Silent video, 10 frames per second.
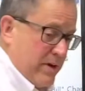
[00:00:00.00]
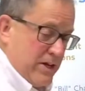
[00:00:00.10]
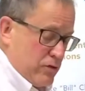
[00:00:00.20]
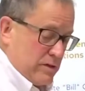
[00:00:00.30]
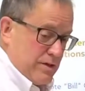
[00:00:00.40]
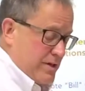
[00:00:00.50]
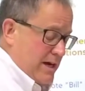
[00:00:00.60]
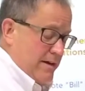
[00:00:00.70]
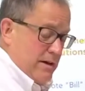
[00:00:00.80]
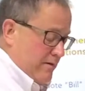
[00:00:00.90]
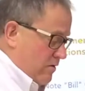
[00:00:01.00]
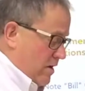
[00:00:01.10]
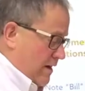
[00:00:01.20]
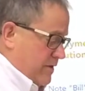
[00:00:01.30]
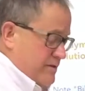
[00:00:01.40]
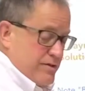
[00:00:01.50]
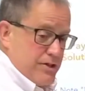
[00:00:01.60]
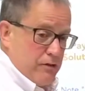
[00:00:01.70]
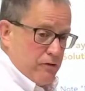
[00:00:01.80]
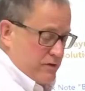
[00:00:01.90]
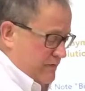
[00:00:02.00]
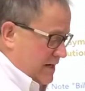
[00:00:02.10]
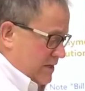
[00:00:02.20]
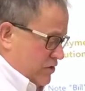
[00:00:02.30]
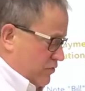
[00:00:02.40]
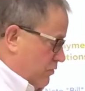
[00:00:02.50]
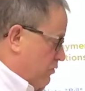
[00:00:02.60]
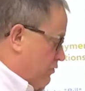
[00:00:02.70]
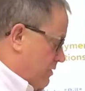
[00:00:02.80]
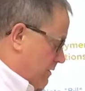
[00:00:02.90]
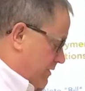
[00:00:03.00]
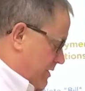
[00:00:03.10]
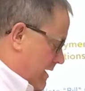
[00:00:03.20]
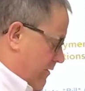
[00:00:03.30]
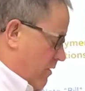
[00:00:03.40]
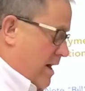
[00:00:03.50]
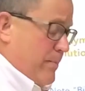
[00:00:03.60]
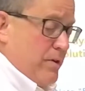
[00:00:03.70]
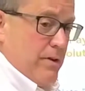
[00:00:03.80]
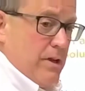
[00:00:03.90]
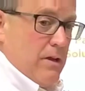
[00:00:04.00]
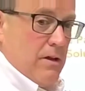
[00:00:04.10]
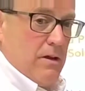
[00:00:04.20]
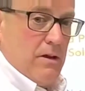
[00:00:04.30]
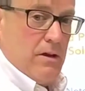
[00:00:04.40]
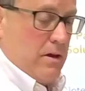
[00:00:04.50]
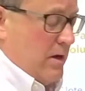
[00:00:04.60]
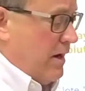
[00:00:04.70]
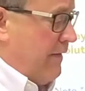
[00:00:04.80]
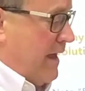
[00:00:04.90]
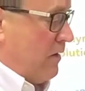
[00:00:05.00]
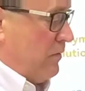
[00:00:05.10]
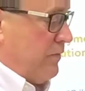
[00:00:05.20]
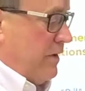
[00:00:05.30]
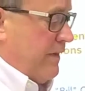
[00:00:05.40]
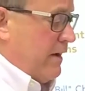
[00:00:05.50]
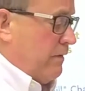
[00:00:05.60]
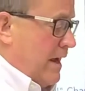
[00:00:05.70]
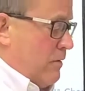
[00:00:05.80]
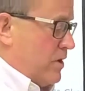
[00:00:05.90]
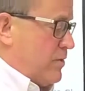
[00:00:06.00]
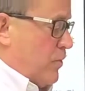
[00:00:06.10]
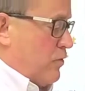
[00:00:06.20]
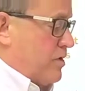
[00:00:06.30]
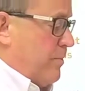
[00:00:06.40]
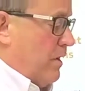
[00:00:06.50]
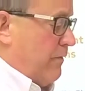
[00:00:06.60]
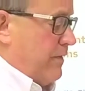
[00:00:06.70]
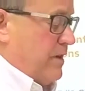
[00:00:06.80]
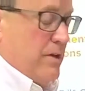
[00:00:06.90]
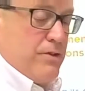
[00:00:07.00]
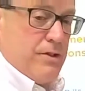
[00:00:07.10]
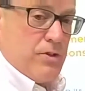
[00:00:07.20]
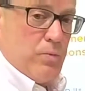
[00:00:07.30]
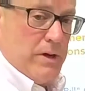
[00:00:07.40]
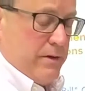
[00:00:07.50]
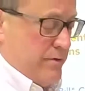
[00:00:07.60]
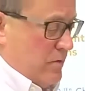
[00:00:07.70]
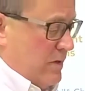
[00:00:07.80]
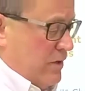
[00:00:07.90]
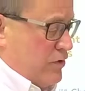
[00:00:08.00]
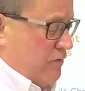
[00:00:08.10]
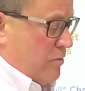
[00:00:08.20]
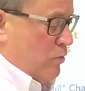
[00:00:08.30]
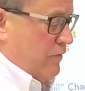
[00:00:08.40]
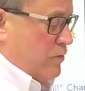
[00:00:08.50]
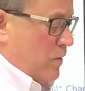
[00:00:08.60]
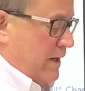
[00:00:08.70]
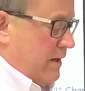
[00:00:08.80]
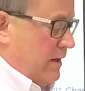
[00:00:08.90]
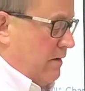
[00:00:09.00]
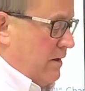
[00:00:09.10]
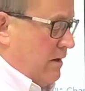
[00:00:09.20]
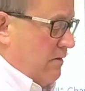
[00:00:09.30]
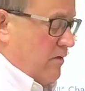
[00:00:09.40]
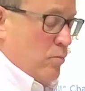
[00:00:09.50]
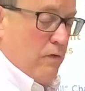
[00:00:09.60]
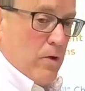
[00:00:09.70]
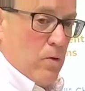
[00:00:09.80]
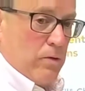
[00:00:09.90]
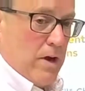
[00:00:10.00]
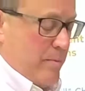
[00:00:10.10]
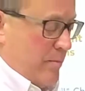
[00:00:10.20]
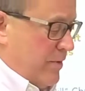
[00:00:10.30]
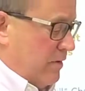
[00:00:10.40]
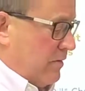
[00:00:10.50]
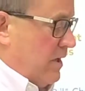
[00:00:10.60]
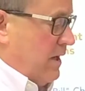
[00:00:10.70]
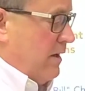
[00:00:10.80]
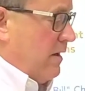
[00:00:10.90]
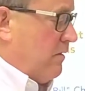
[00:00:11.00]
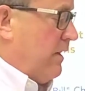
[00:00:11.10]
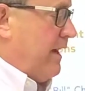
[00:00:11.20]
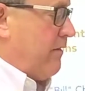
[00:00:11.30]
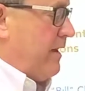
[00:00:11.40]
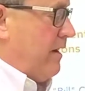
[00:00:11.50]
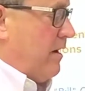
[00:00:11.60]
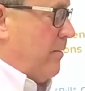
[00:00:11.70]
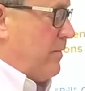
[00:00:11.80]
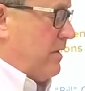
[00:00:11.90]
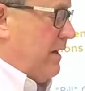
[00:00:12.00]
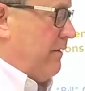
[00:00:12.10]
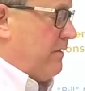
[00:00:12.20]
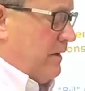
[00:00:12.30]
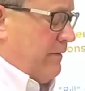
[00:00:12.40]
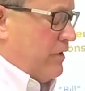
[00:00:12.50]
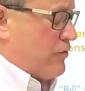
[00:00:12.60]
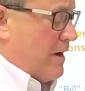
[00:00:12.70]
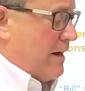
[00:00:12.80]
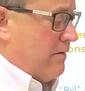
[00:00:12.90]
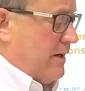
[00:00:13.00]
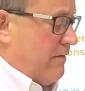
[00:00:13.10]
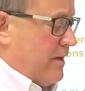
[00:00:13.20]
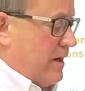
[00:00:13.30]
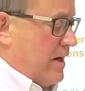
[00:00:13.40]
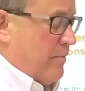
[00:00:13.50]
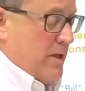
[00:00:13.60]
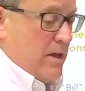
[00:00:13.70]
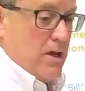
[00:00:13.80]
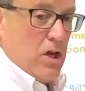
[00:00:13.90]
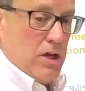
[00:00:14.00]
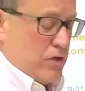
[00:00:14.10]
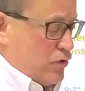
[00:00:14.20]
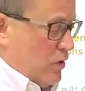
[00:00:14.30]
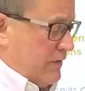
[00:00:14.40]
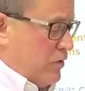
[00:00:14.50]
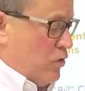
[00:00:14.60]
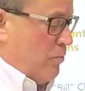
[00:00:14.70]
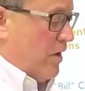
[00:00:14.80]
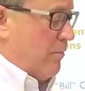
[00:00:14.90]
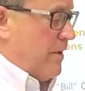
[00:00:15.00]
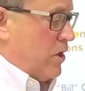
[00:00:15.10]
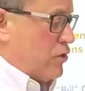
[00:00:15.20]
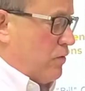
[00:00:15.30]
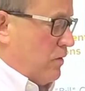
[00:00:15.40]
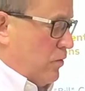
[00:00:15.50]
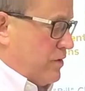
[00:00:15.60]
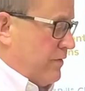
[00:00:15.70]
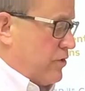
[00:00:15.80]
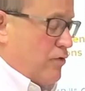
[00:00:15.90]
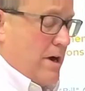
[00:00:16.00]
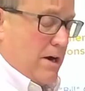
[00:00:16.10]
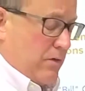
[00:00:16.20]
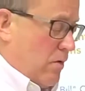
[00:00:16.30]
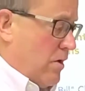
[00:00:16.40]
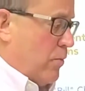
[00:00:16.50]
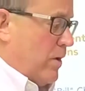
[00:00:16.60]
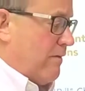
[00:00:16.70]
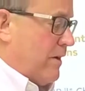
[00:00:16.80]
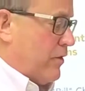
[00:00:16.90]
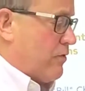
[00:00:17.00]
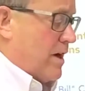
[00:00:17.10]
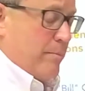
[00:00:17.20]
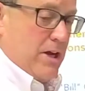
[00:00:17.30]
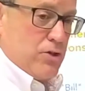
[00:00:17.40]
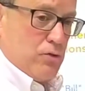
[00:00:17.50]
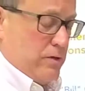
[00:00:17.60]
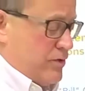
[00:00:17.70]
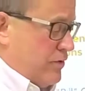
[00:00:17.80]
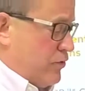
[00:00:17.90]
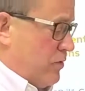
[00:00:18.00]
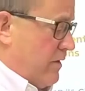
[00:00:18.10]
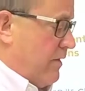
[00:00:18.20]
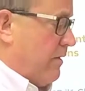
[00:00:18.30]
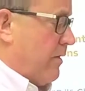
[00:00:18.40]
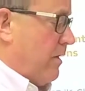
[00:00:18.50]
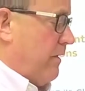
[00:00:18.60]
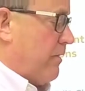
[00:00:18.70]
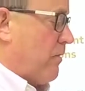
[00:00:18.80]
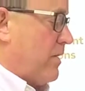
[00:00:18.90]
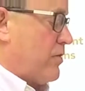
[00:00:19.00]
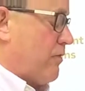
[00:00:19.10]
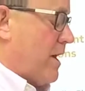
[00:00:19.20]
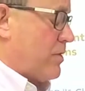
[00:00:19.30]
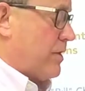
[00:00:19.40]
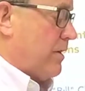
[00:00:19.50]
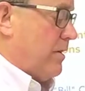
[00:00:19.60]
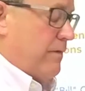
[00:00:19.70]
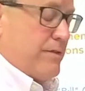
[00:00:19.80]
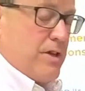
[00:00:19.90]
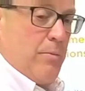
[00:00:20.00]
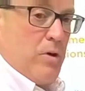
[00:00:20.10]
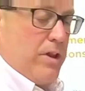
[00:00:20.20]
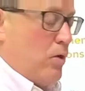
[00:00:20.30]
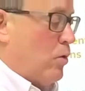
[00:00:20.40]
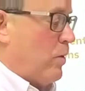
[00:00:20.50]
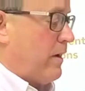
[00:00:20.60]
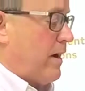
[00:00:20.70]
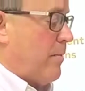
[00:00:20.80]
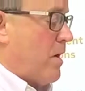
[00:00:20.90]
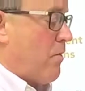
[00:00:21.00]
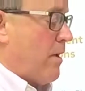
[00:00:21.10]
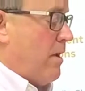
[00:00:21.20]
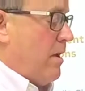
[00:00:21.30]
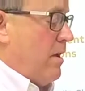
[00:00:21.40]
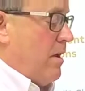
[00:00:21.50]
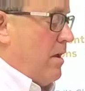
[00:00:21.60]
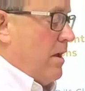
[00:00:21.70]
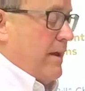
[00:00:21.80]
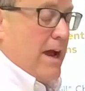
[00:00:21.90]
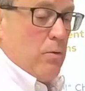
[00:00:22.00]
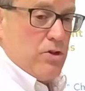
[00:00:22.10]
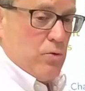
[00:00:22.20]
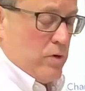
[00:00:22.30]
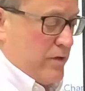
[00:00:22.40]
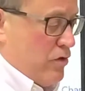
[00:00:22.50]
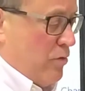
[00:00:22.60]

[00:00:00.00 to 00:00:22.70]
I took the side cover off. There's a series of 9 screws on the side of the hopper, and that'll now expose the belt. The easiest way to do it is you remove this white gear, remove the old hopper belt. Clean everything up, clean the track, clean everything up. Insert the new belt. Make sure it goes in the track all the way around the track. Make sure it's inserted in the right direction, the same way the old one came out. Now what you want to do